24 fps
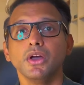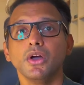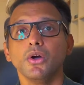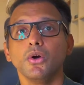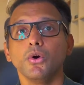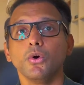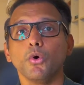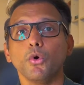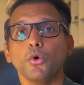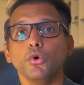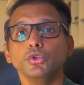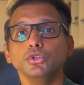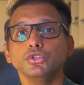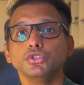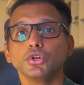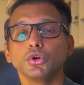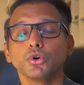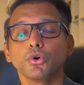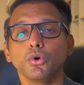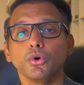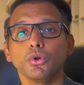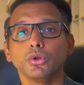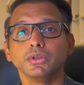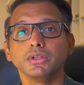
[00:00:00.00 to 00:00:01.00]
also
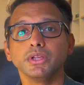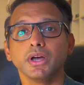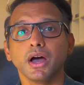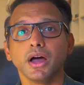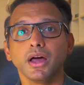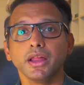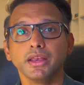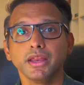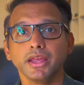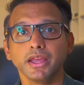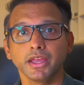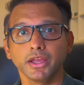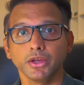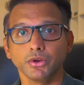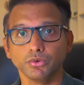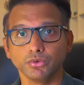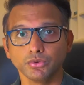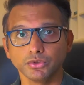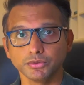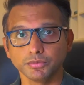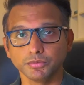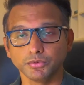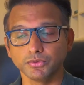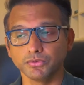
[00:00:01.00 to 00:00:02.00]
called the
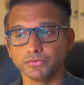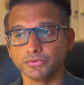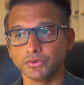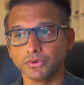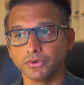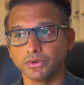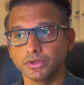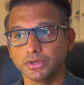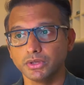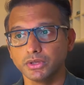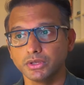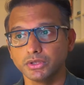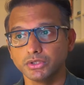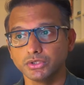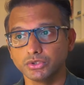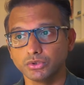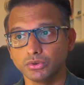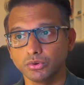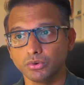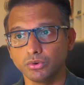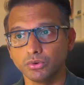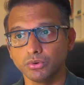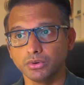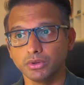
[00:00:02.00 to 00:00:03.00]
Anerkennungsprüfung.
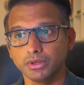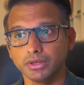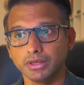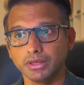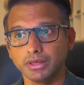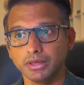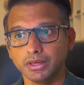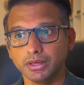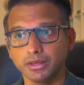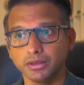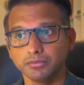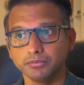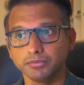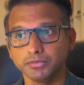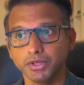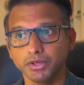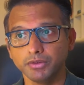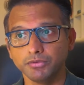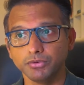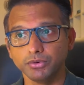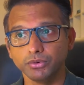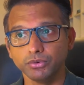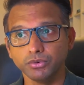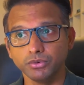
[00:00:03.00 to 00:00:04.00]
So if
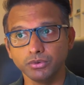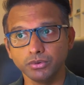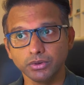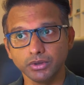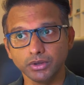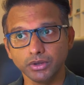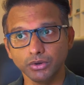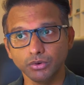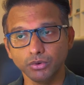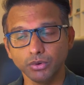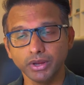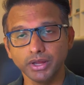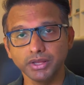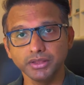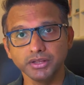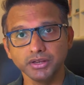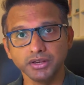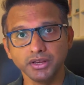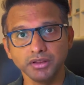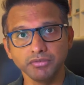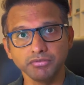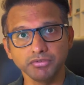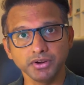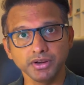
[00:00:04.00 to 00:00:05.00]
you look at the
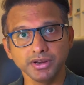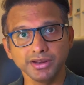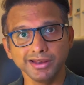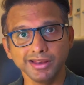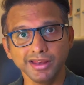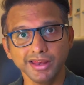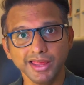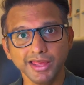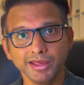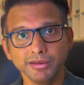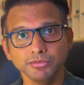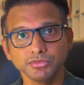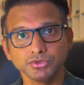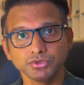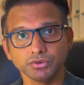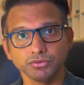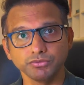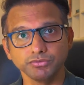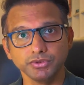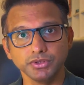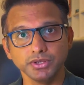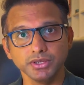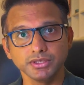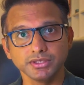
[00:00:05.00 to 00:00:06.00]
different names of
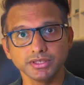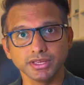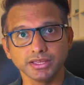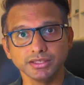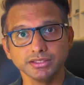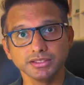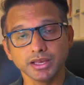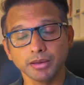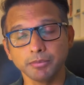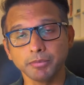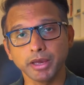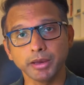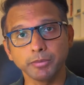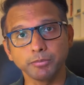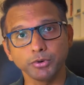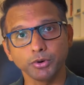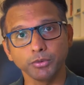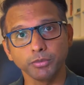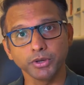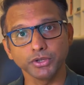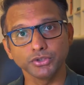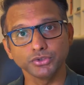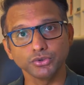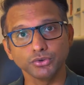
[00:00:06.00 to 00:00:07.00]
this exam,
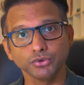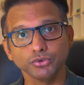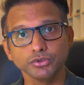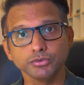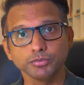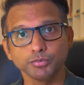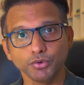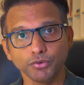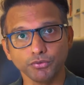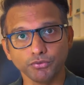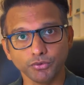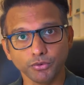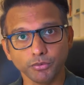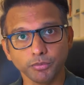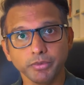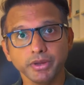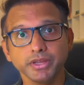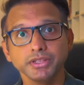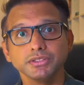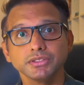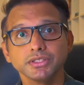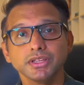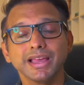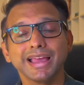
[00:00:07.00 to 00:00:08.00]
Approbationsprüfung
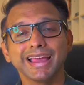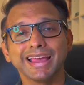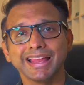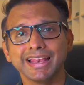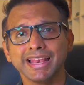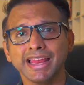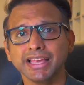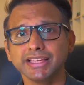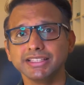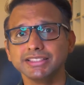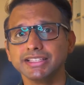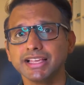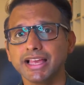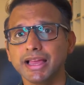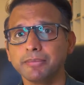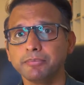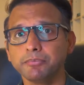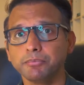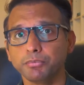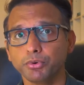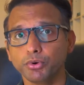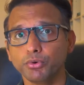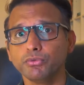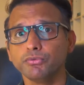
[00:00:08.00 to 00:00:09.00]
means an exam,
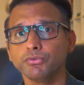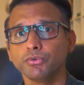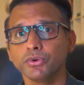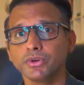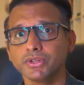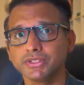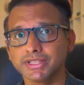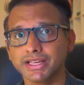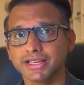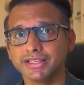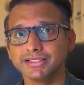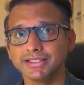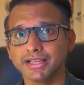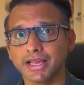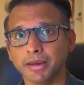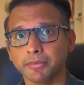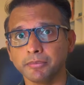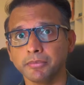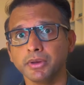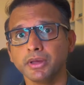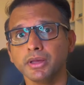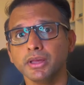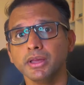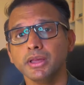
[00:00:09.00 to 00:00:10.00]
Prüfung is exam.
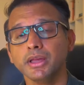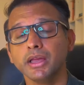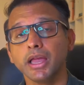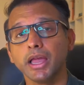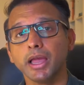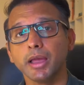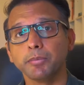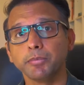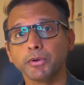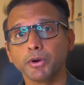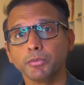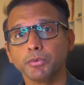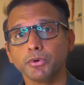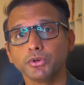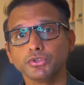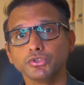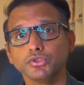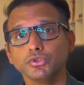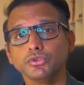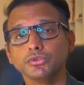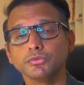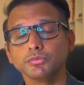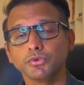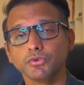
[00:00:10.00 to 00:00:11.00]

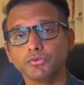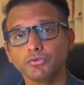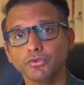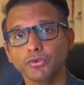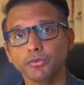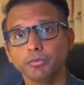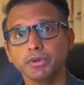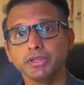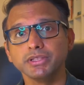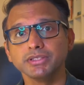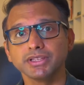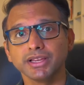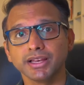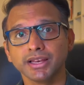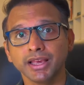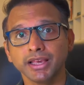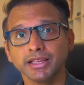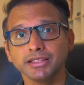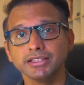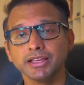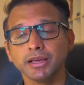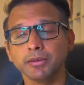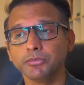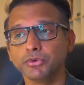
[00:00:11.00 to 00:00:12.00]
Approbationsprüfung means an
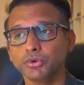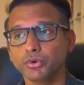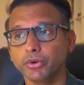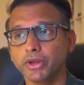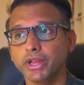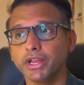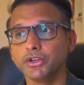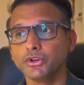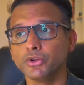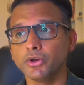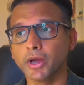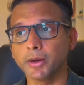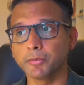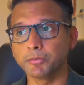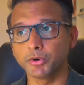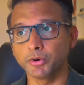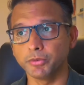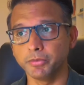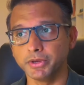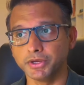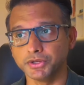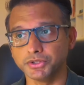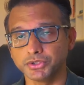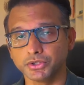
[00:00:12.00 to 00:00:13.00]
exam to get your
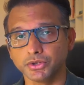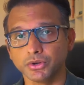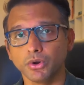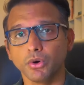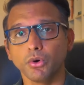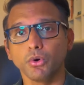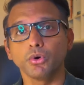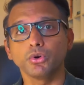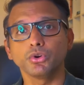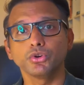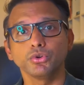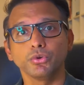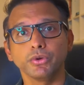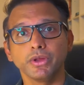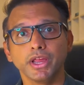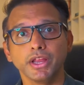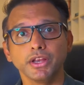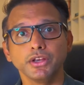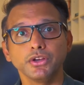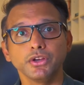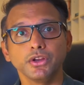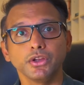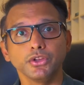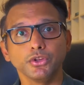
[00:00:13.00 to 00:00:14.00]
approbation or to get
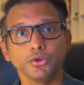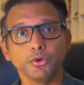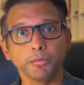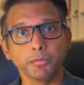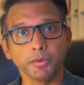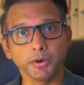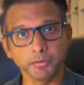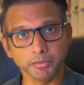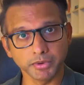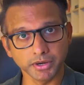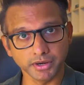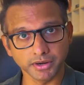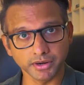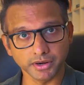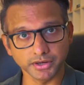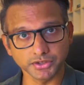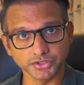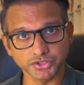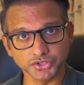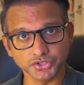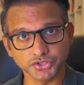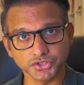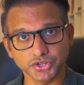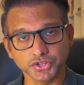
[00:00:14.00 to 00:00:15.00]
your permanent
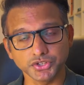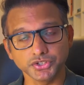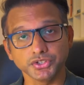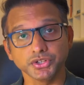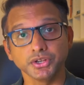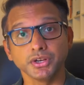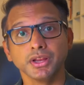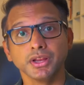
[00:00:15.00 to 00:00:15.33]
registration.